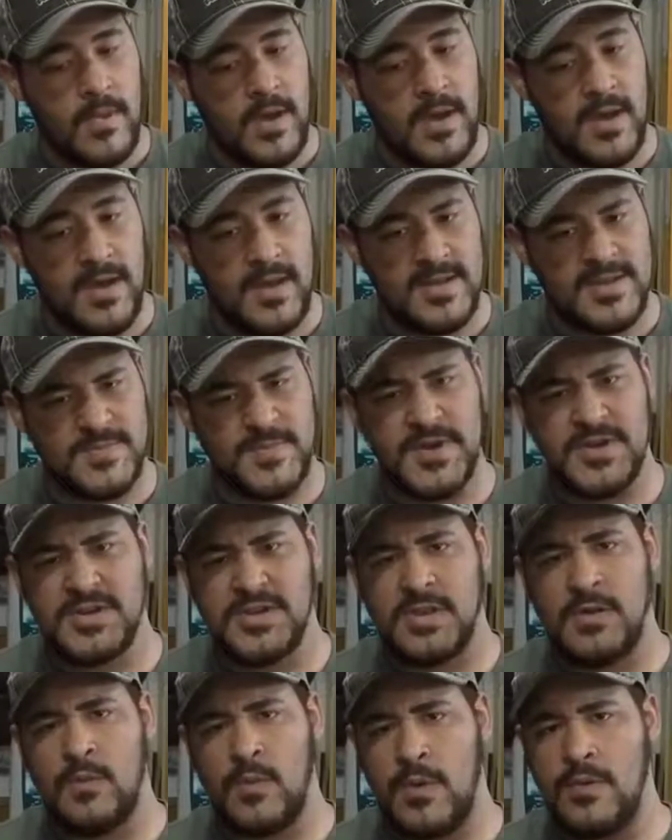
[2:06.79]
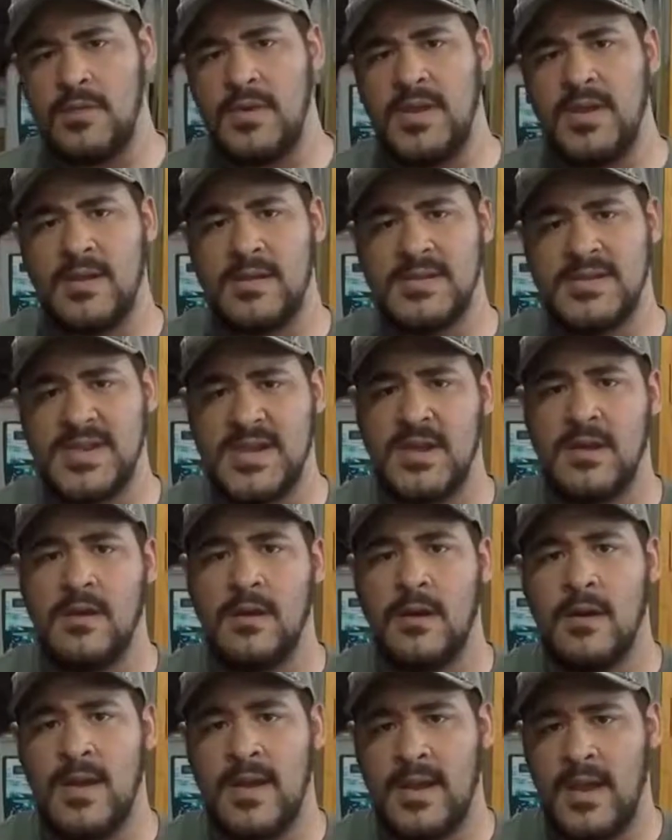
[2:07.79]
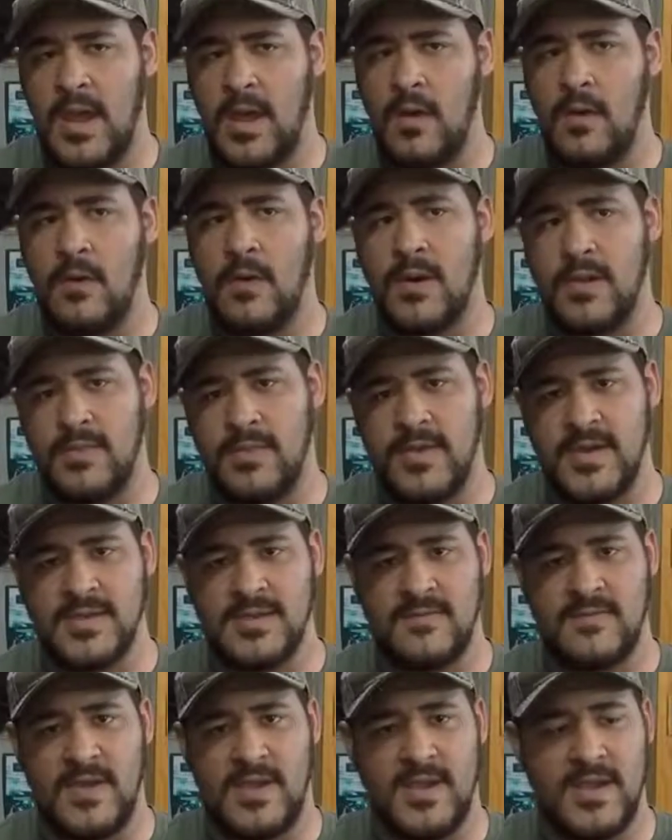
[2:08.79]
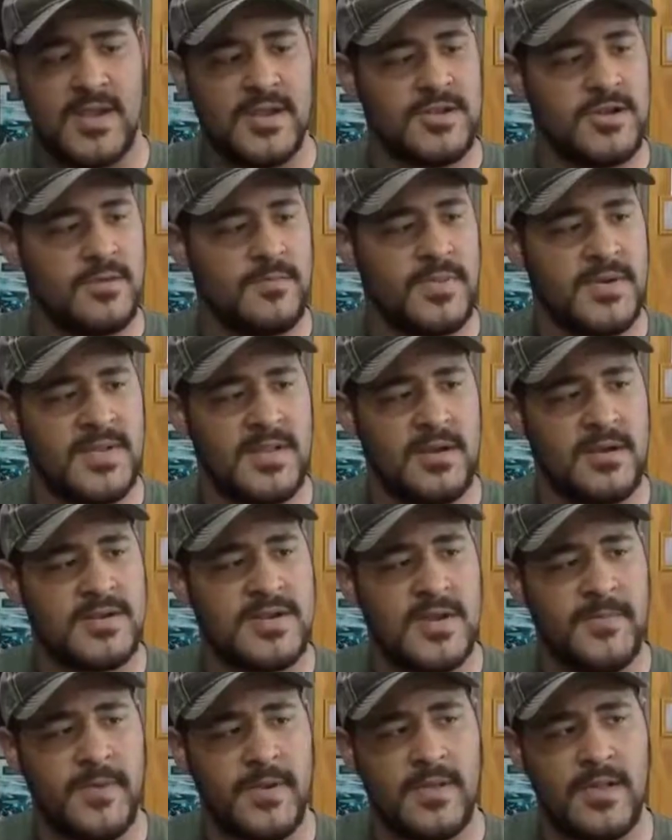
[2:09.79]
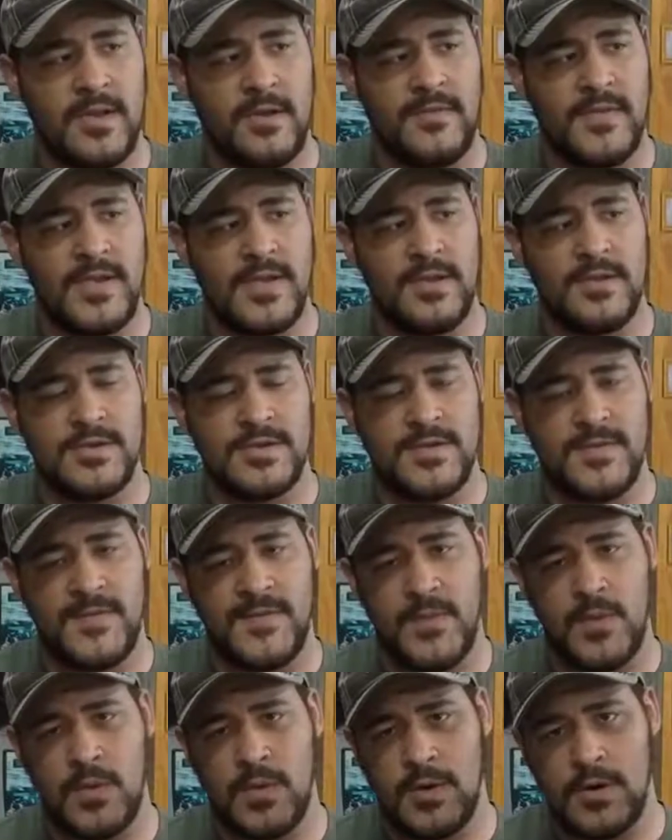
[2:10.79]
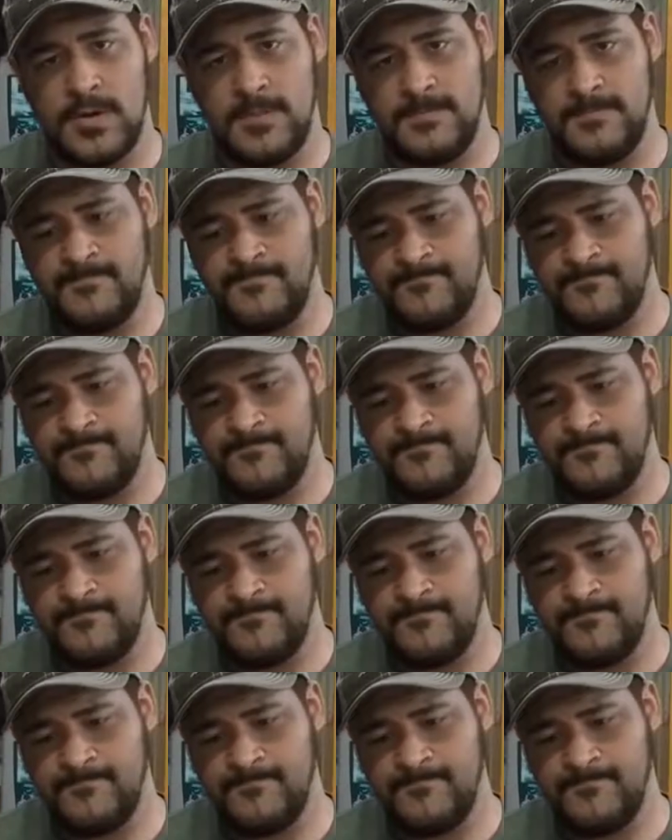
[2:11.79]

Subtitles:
Especially wounding deer and elk and things of that nature, but they're typically only used for